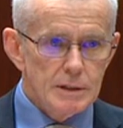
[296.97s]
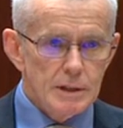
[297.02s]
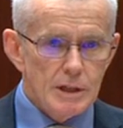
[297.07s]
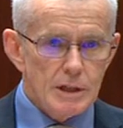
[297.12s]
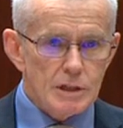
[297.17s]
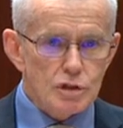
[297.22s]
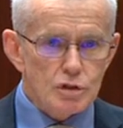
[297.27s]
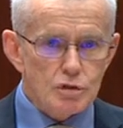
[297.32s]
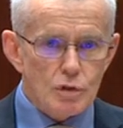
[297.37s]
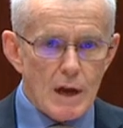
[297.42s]

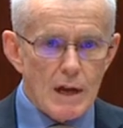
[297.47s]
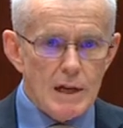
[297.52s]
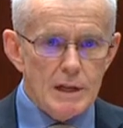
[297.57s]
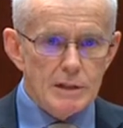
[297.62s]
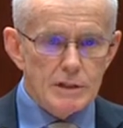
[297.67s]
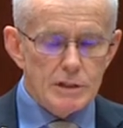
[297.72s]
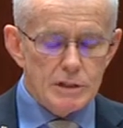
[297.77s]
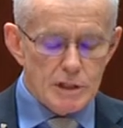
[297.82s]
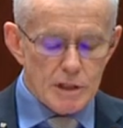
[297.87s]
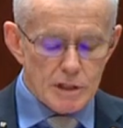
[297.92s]

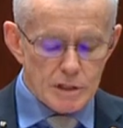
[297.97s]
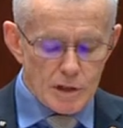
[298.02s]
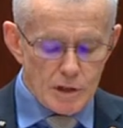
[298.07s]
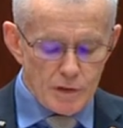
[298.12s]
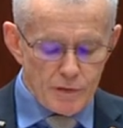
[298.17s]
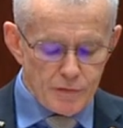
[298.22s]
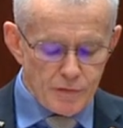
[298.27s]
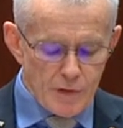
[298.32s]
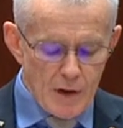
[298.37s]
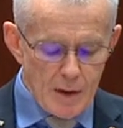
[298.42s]
Australians
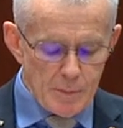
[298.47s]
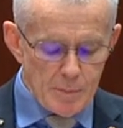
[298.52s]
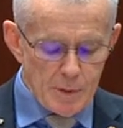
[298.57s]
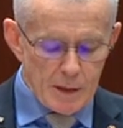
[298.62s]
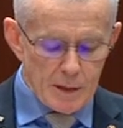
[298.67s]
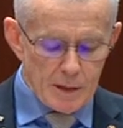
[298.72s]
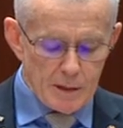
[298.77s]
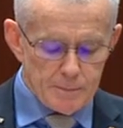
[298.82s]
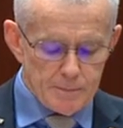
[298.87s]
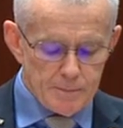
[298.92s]
deserve far
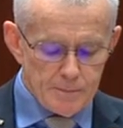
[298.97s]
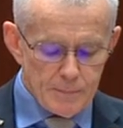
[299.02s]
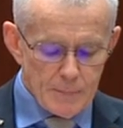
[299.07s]
better.